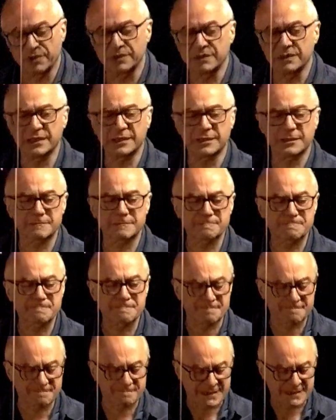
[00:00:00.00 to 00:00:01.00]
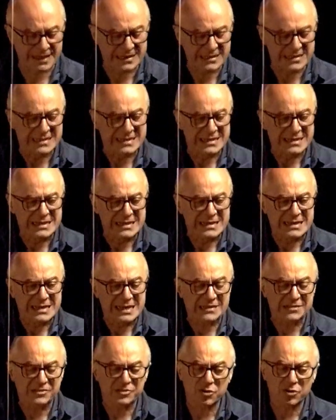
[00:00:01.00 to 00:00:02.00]
there.
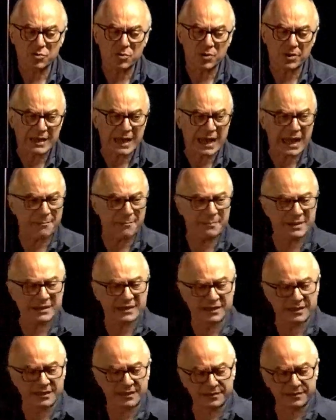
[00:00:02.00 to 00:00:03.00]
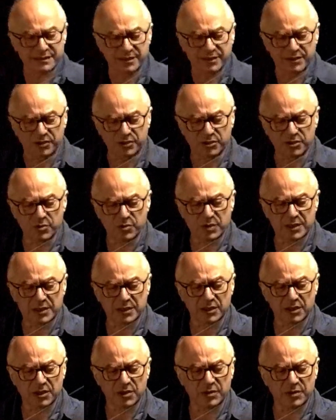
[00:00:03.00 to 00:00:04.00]
And so what happened is you were
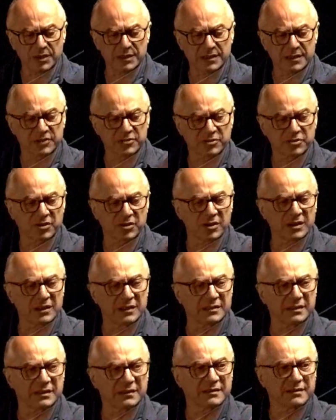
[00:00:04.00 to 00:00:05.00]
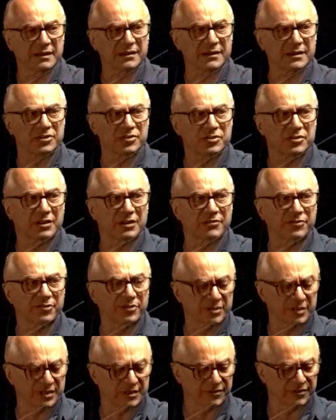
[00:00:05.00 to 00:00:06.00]
loading the soil in this direction at
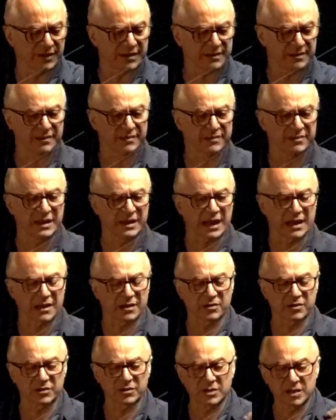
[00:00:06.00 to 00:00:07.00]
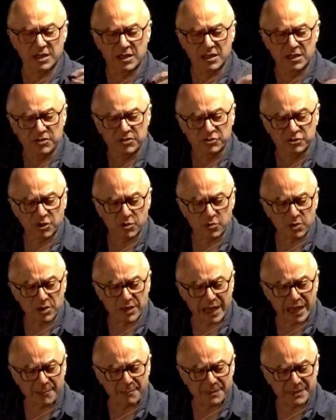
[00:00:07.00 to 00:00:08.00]
45-degree angle. So what
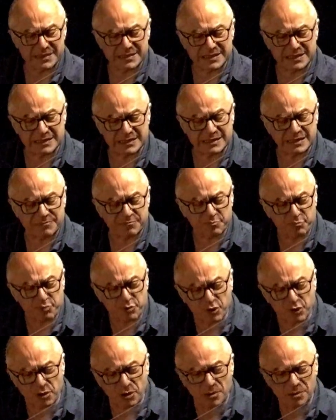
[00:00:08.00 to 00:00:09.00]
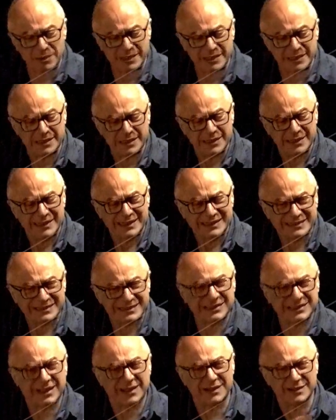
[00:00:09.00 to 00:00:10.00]
happens is that probably
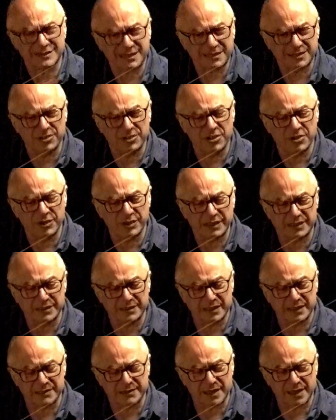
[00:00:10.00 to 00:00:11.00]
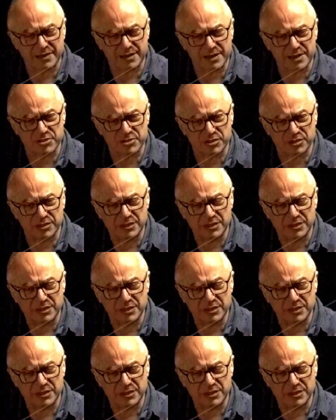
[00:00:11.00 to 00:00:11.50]
started going in that direction,